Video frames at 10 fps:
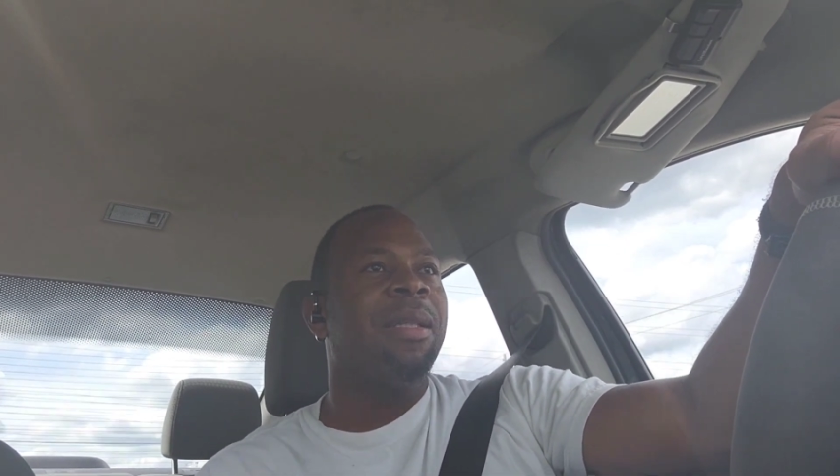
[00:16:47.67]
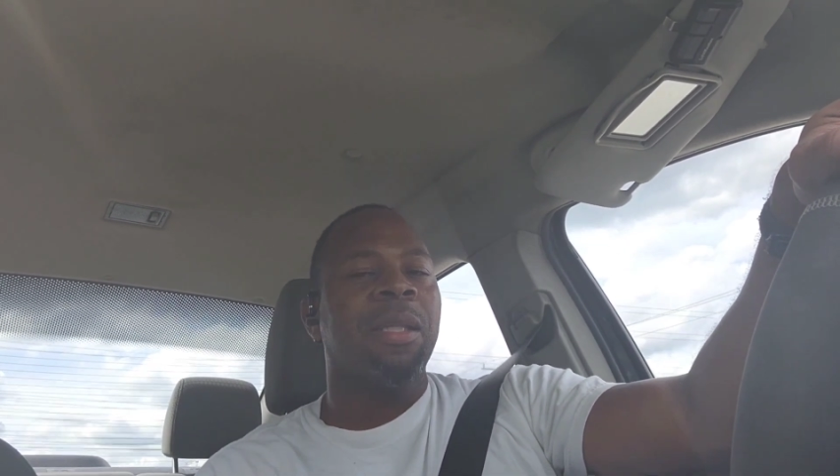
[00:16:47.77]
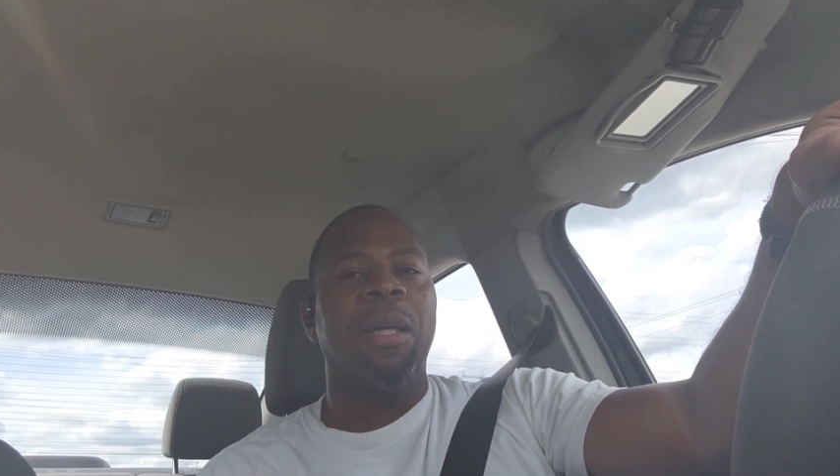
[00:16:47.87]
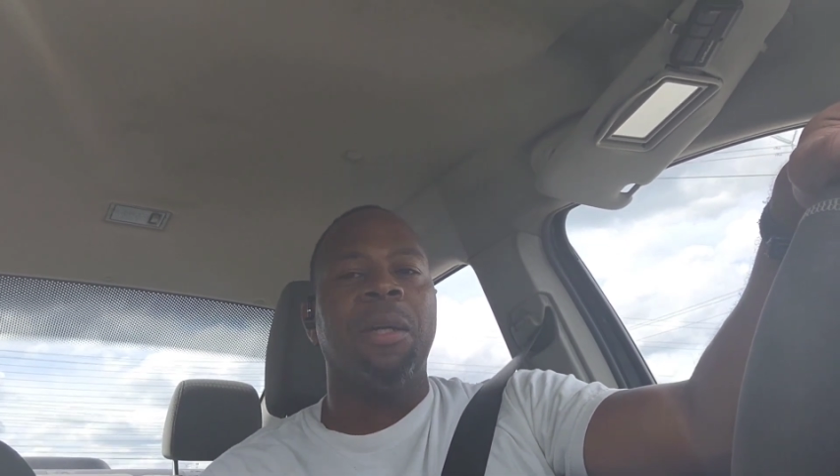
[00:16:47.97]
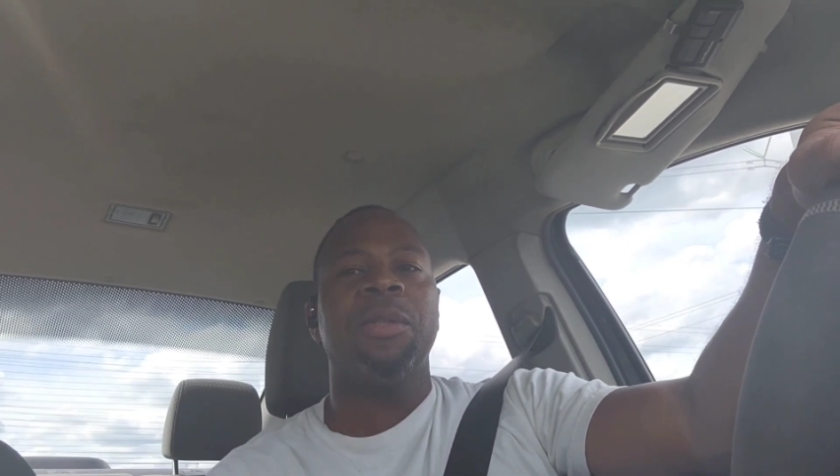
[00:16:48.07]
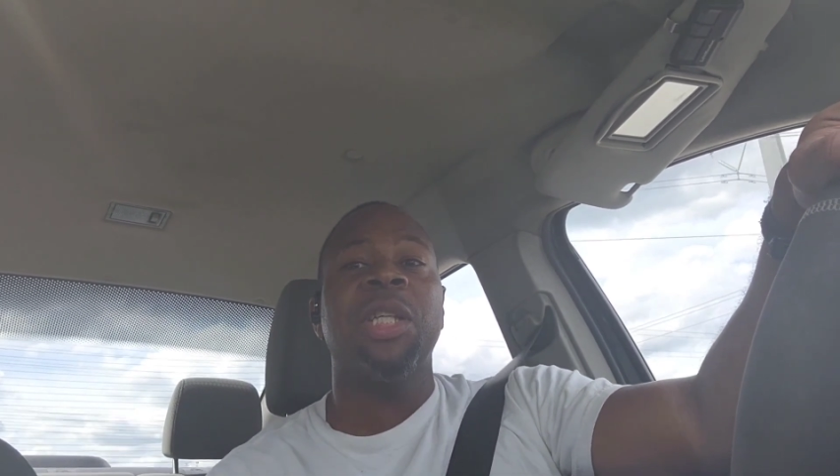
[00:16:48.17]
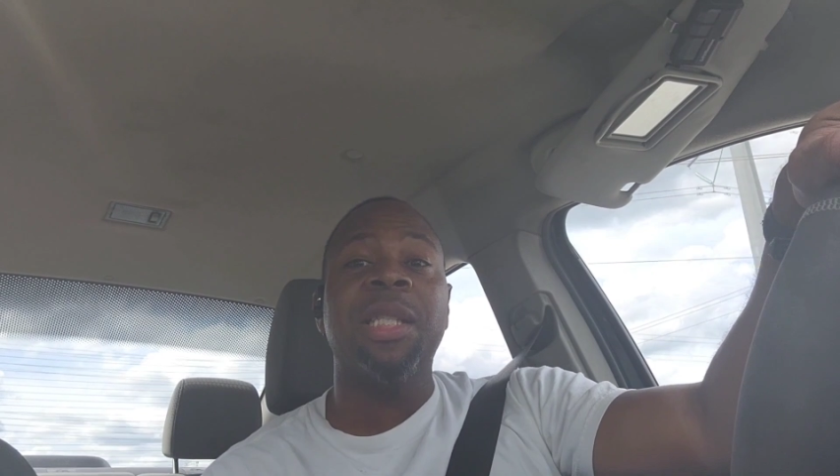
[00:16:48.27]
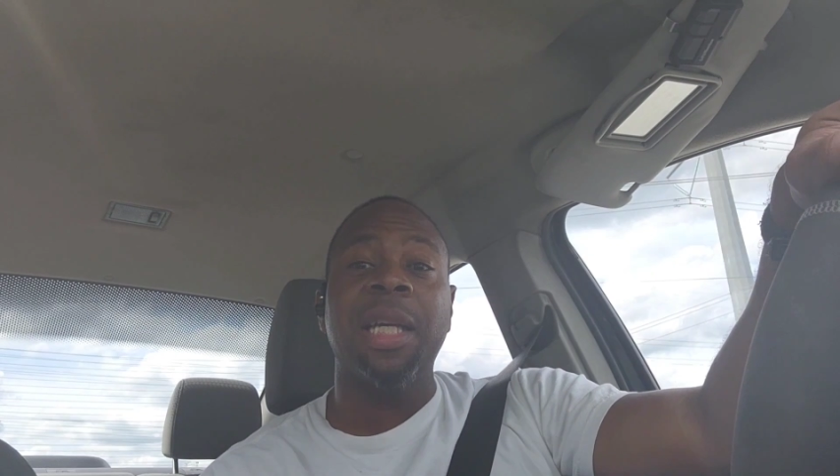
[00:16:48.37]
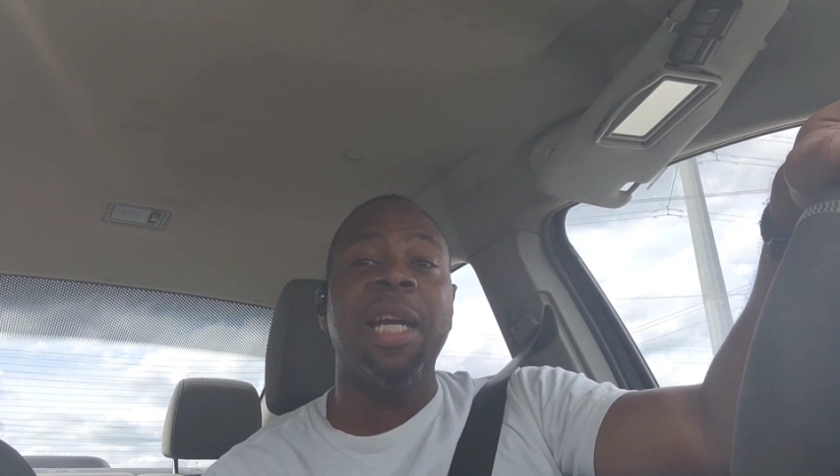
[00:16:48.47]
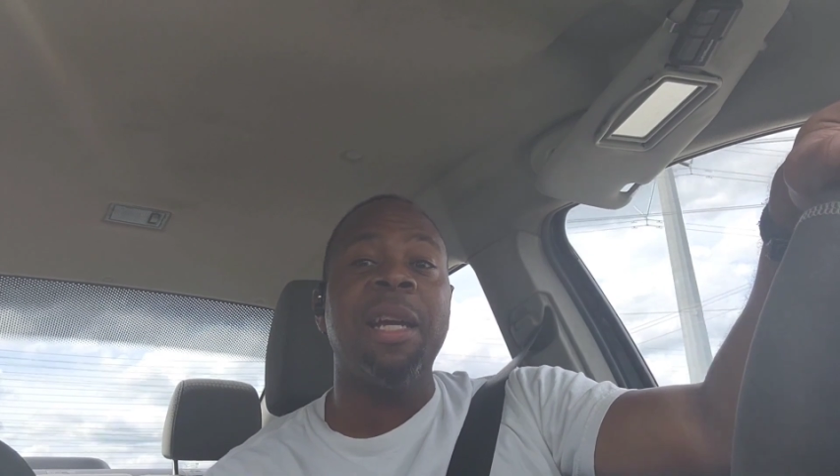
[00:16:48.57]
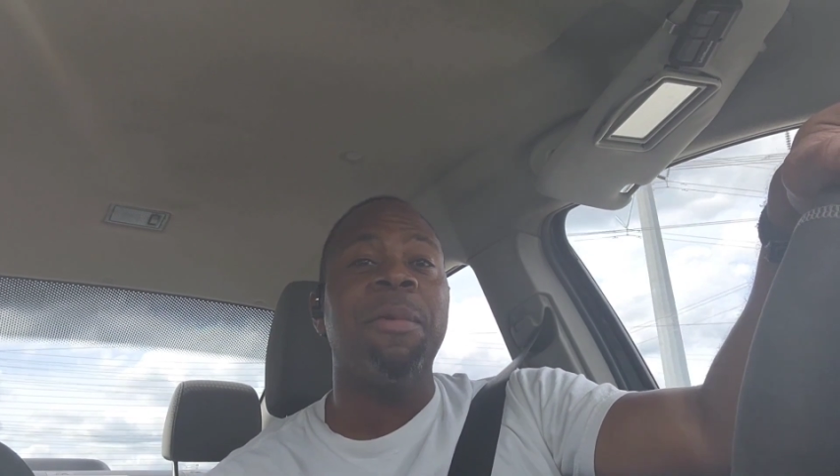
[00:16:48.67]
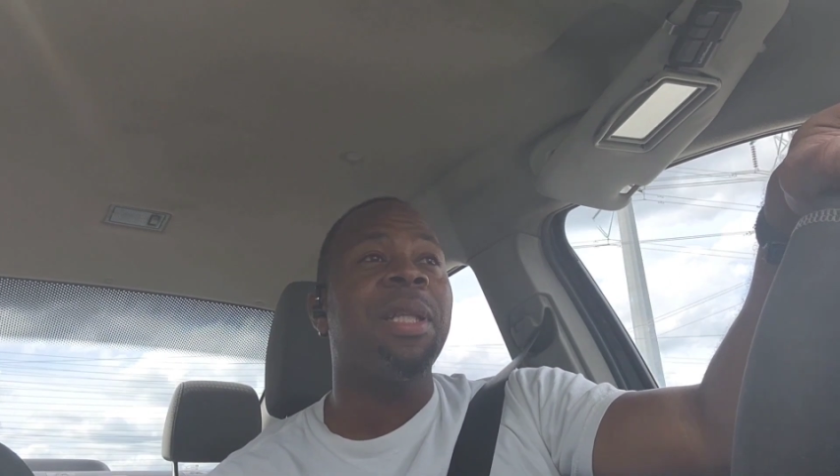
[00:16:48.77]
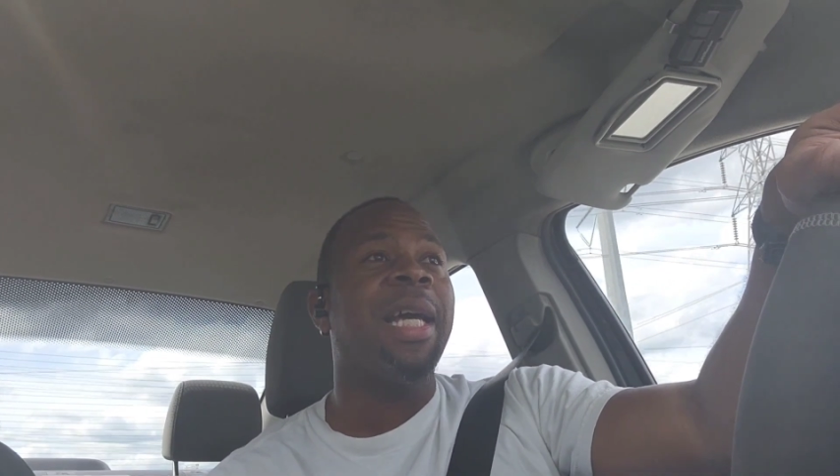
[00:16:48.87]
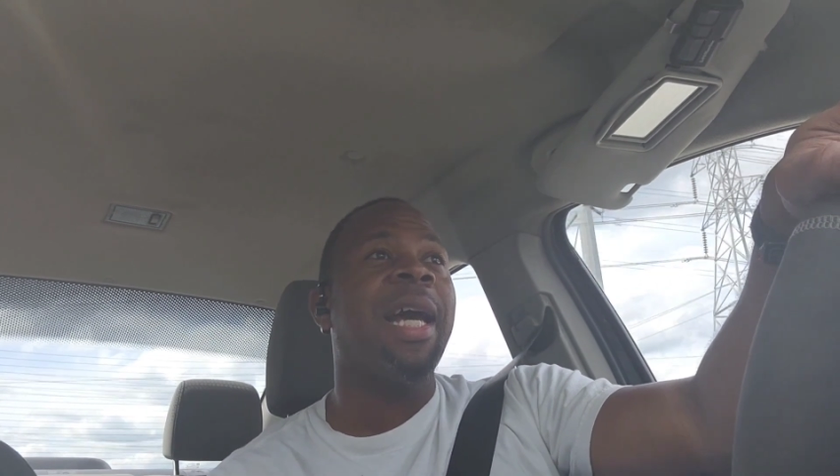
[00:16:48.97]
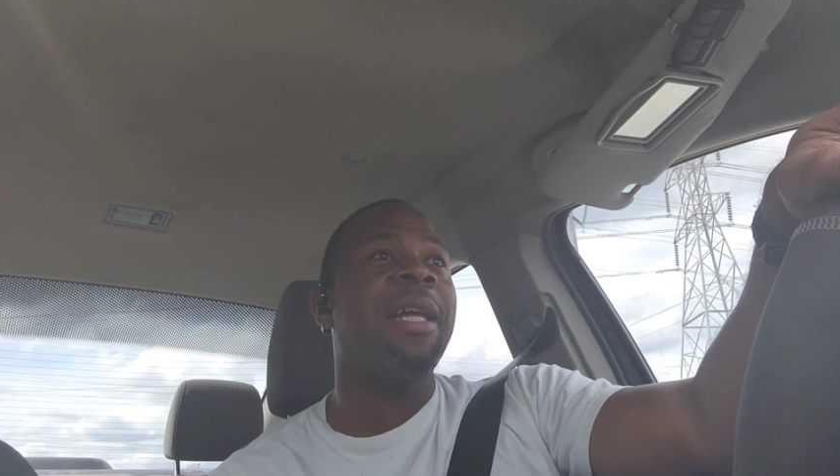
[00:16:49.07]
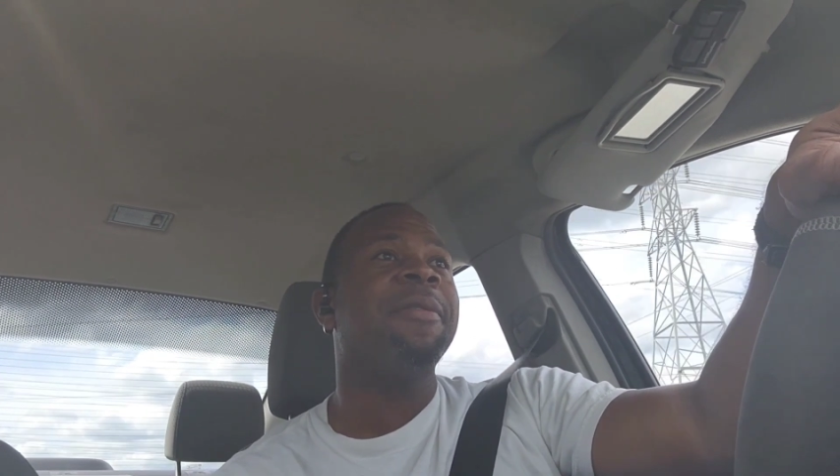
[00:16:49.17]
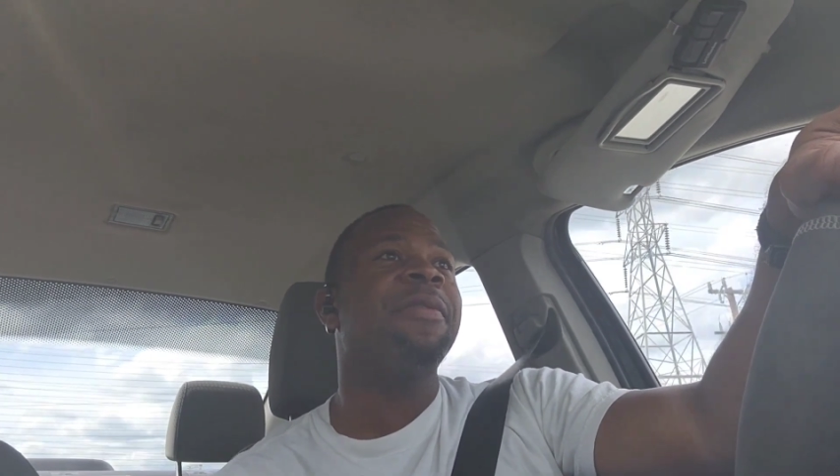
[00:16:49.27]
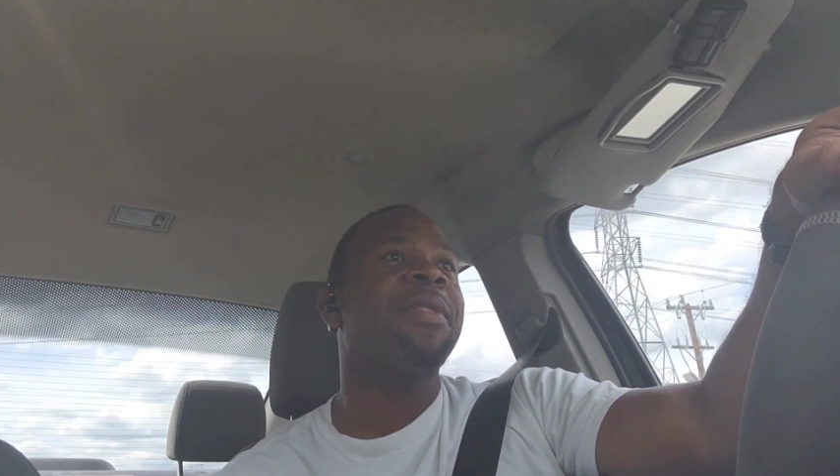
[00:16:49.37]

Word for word: So just to end with that,